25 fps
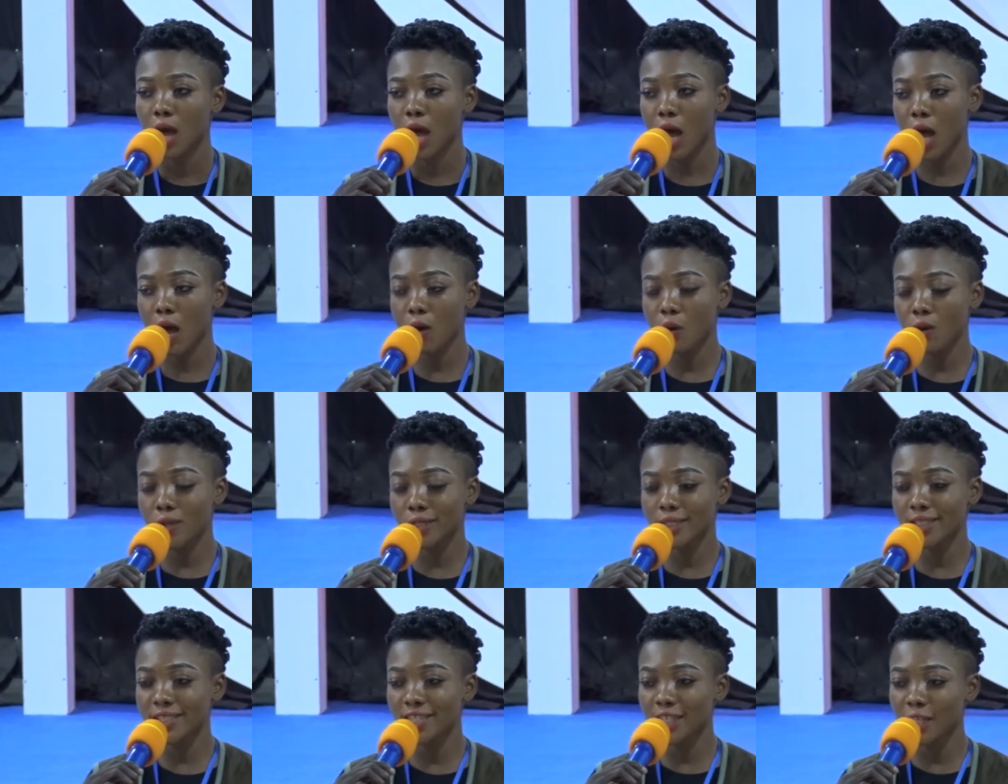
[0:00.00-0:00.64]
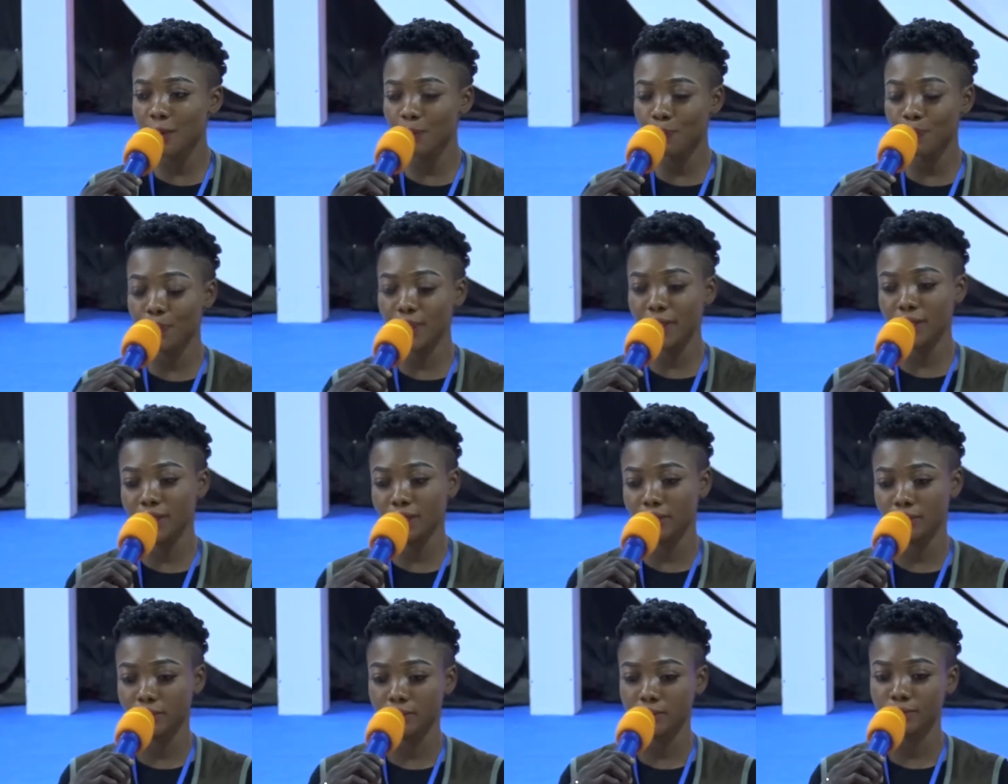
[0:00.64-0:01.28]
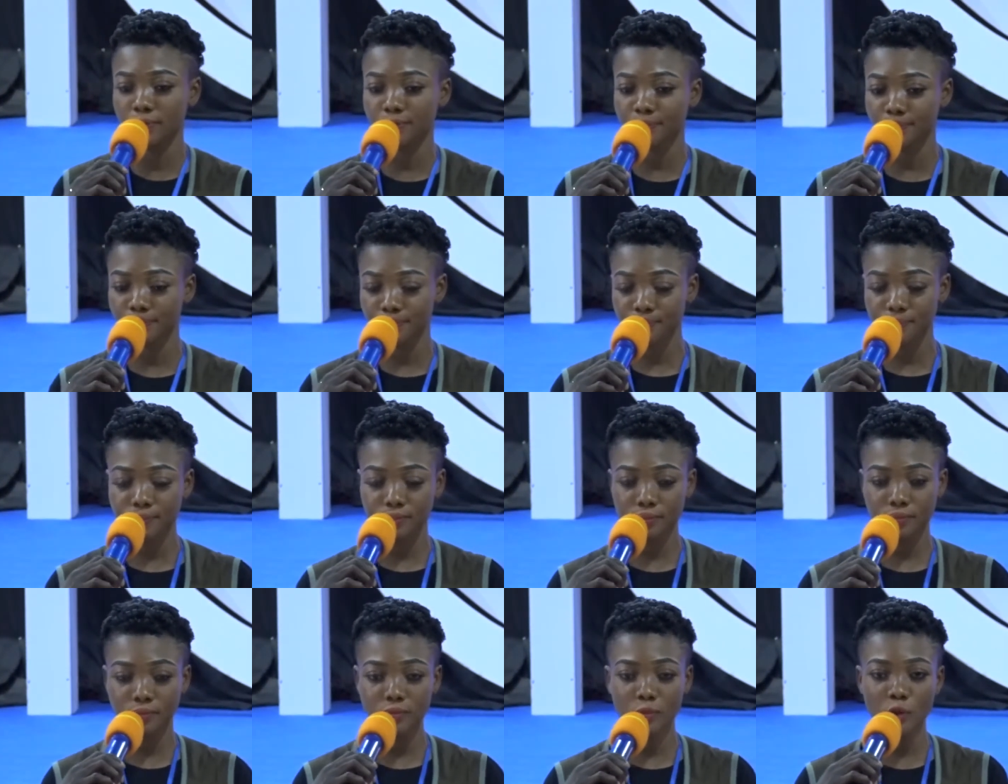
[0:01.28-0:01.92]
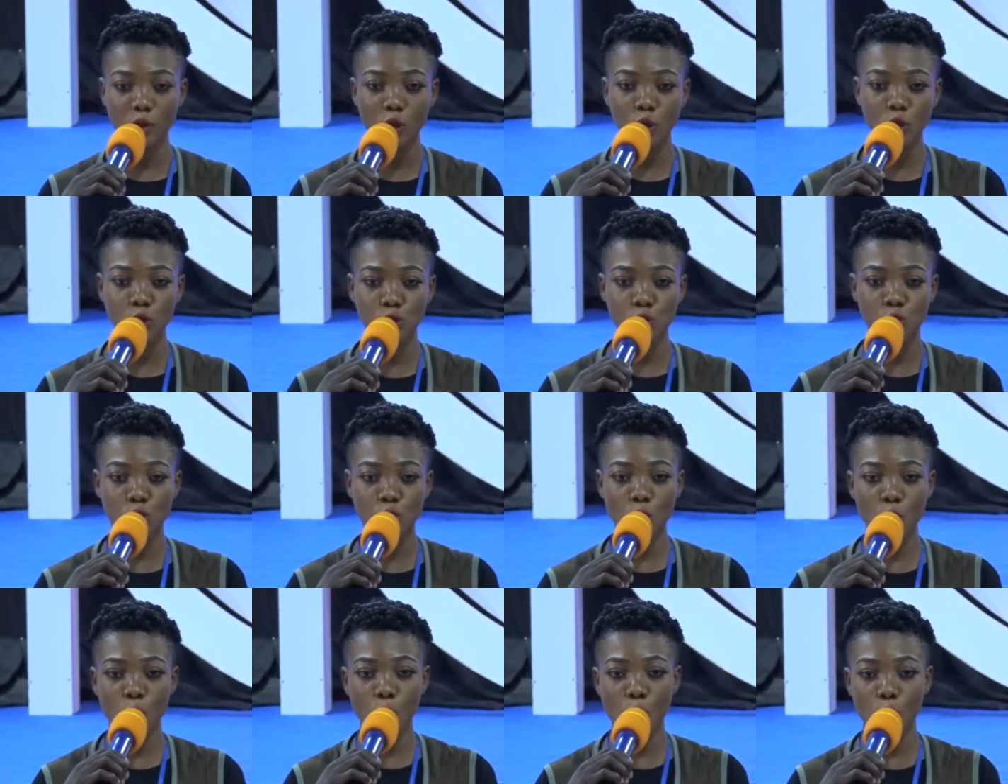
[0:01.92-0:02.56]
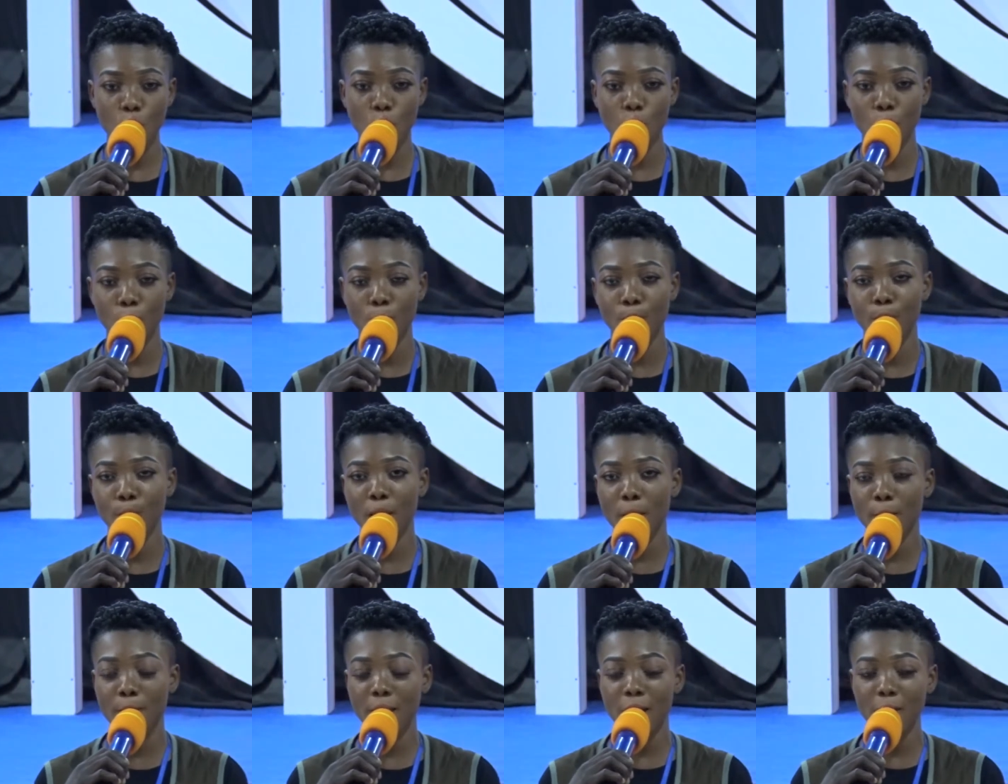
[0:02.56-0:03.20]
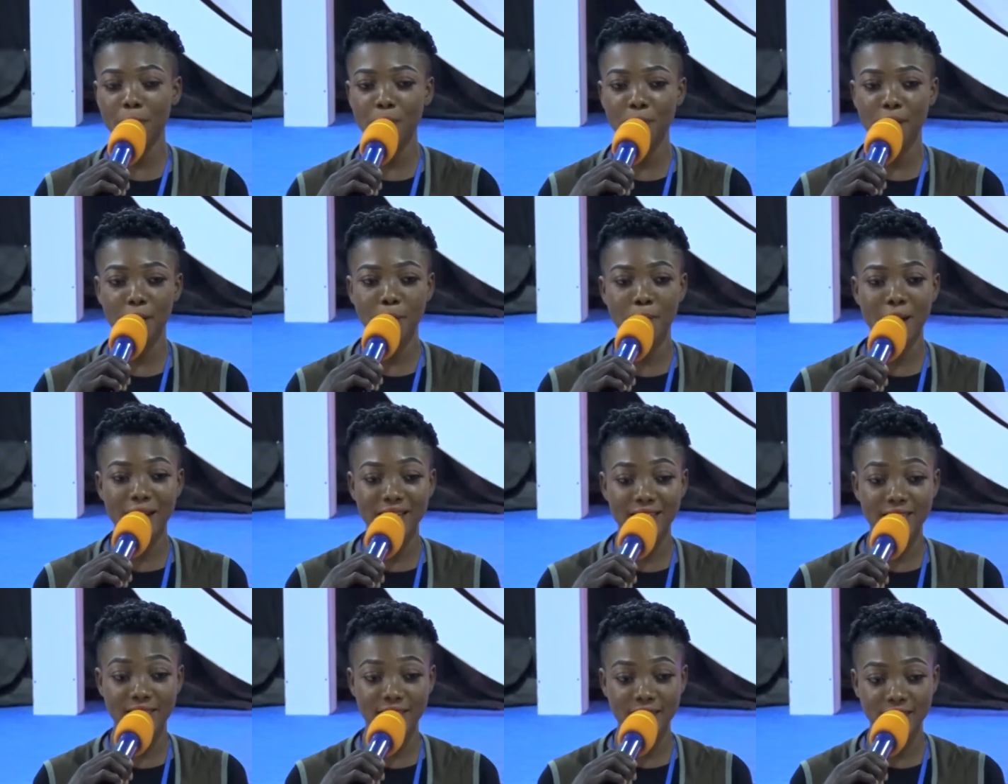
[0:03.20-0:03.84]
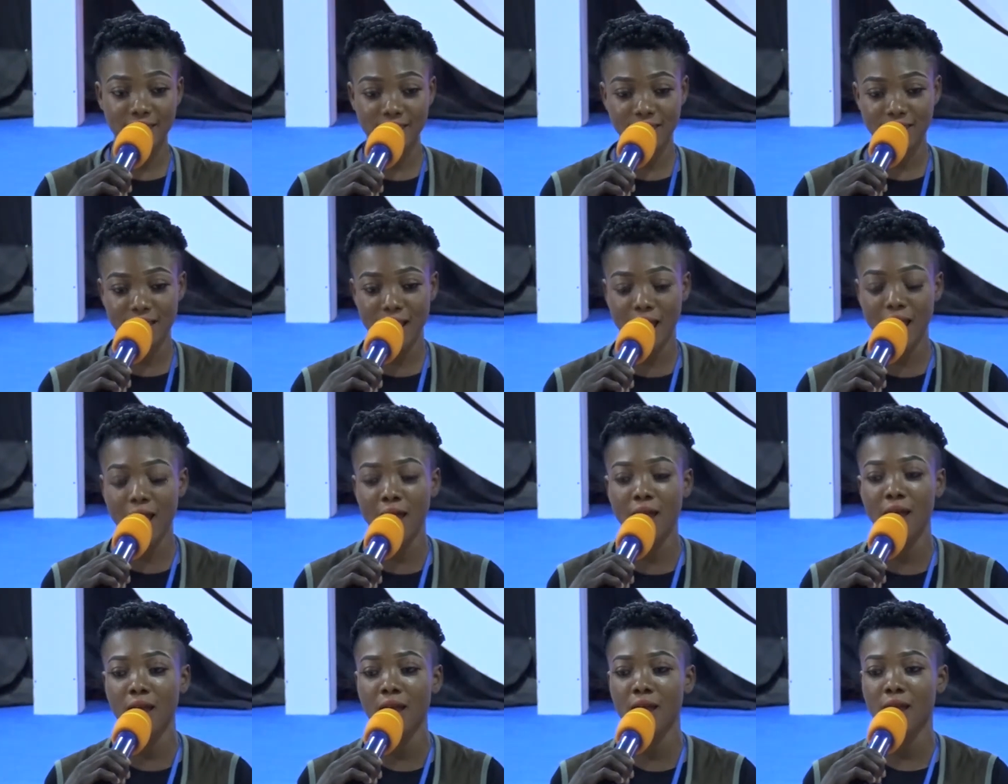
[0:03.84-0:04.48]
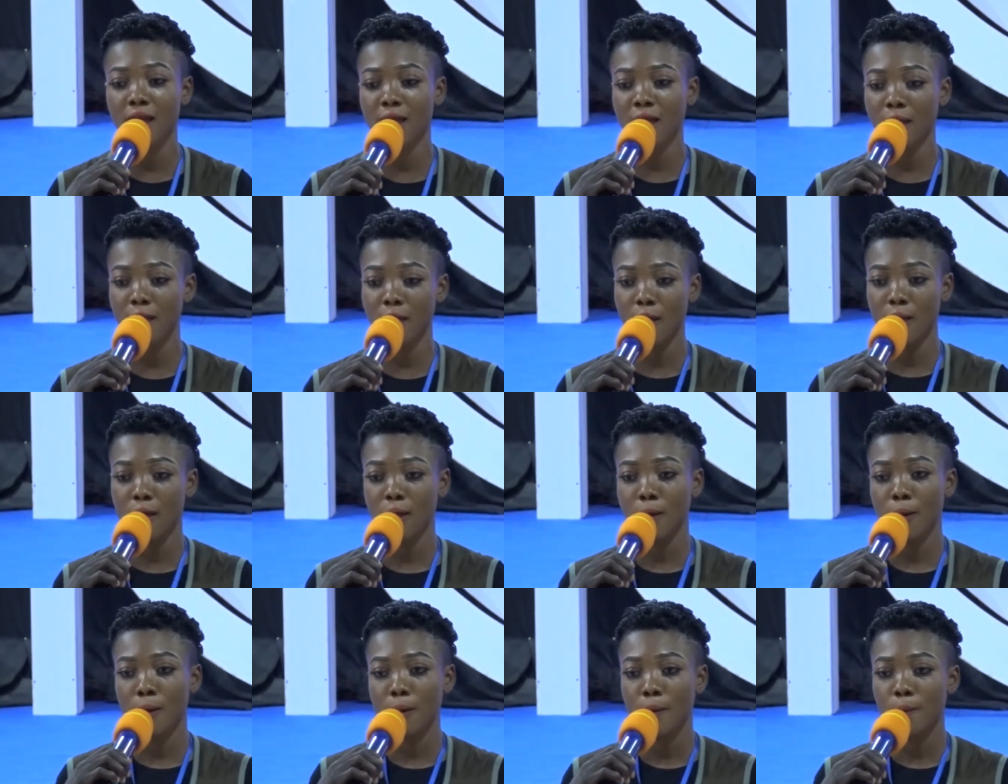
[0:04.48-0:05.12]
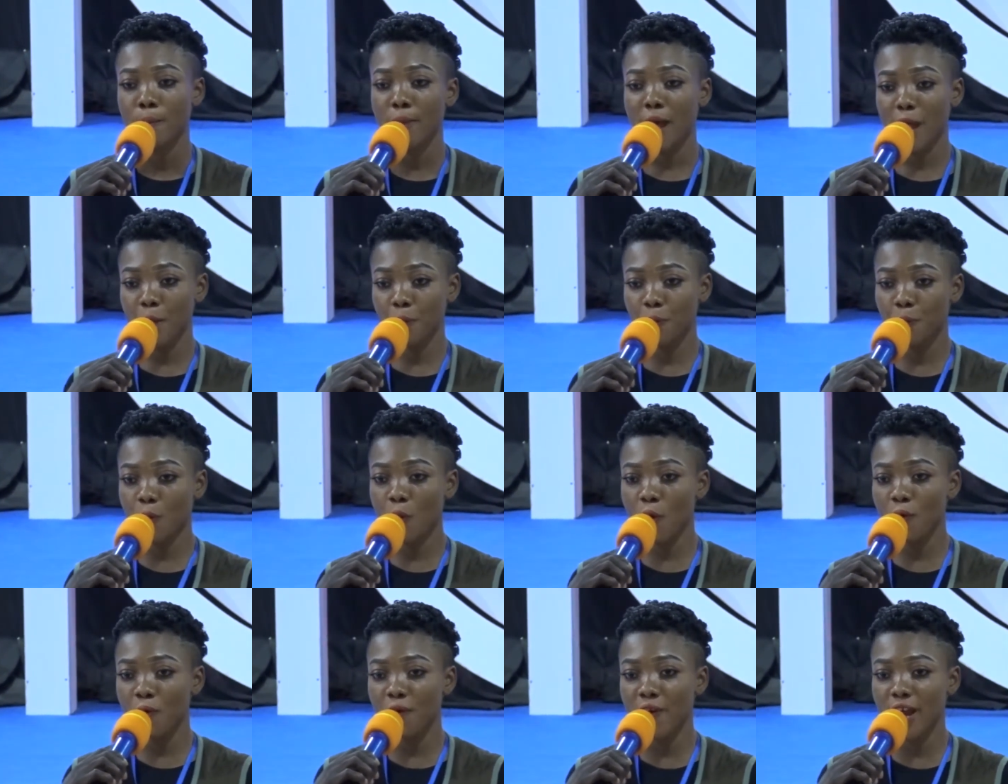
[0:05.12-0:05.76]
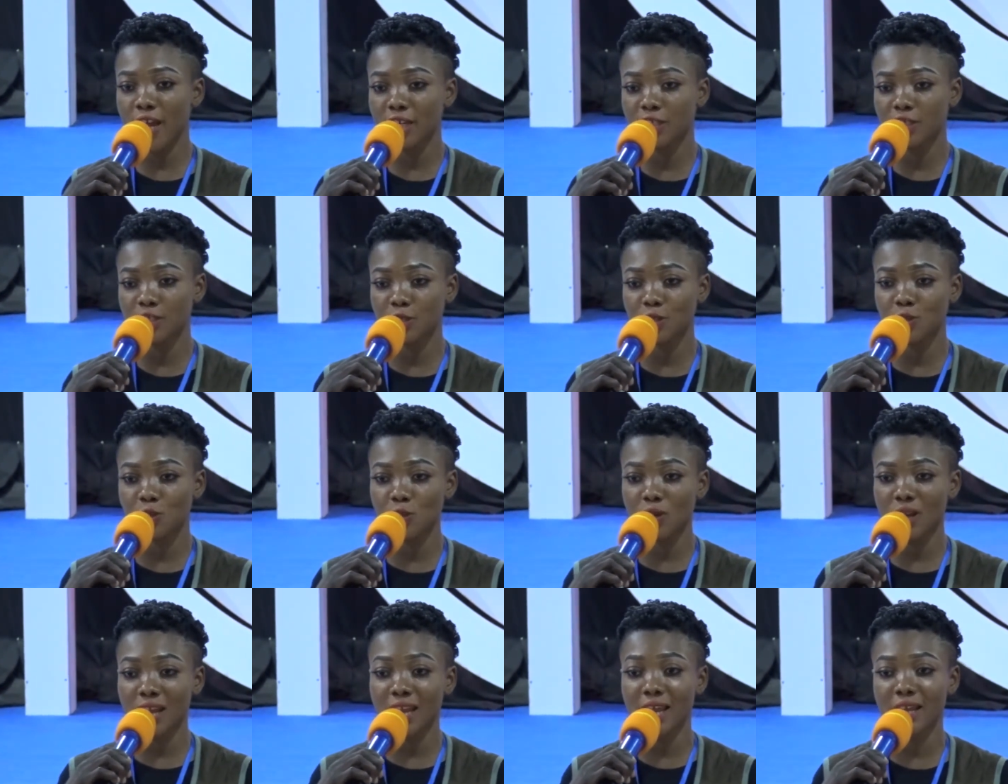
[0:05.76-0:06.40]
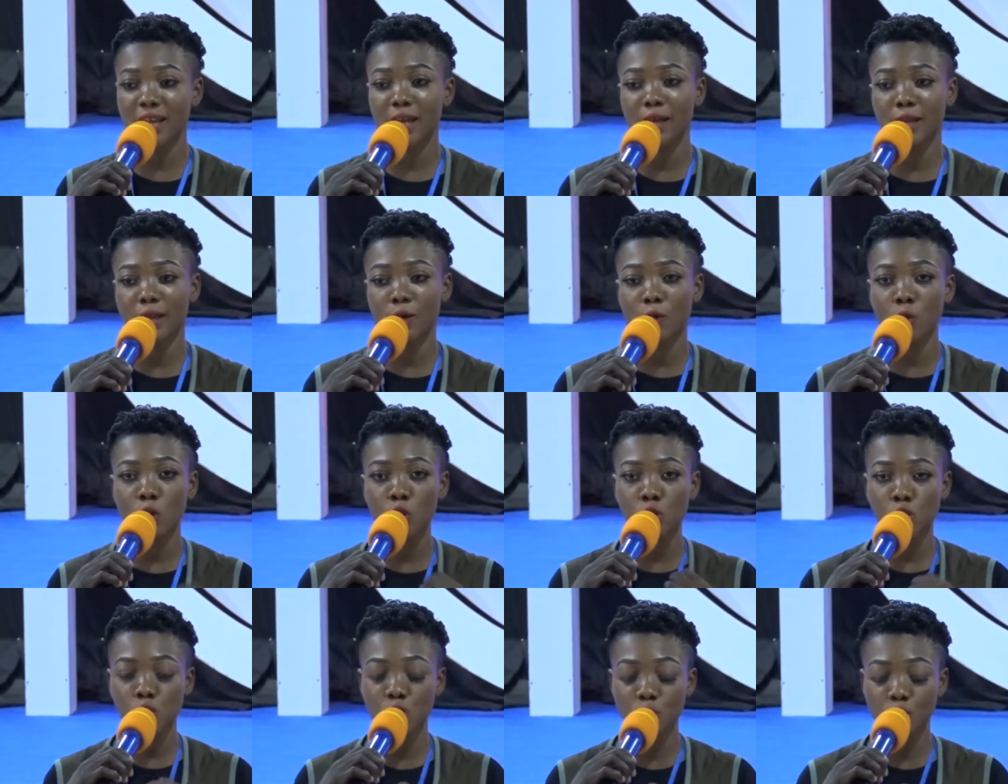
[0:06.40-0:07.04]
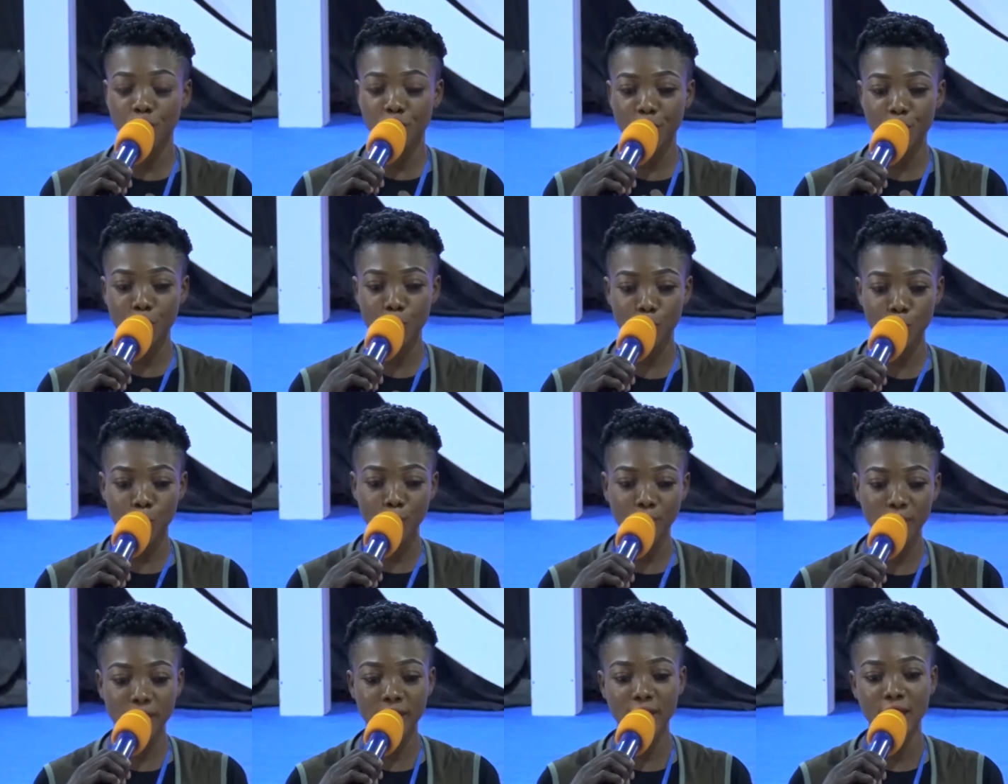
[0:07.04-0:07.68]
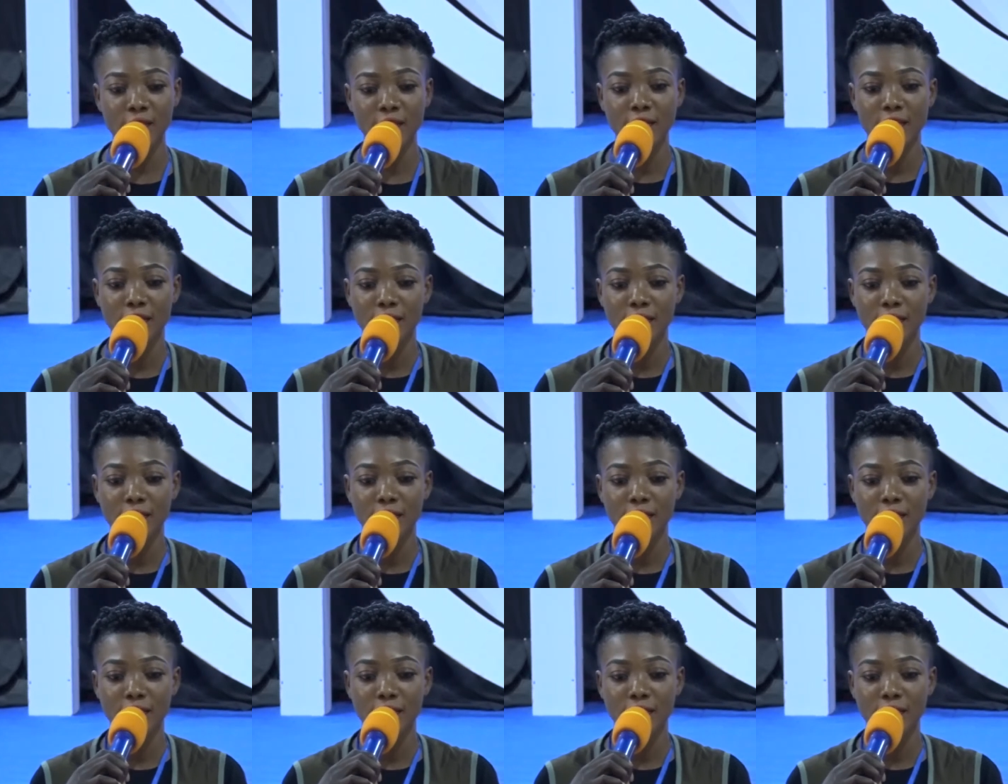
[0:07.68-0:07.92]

I was sleeping. So Papa picked my sister by prophecy, told her that they want to kill me.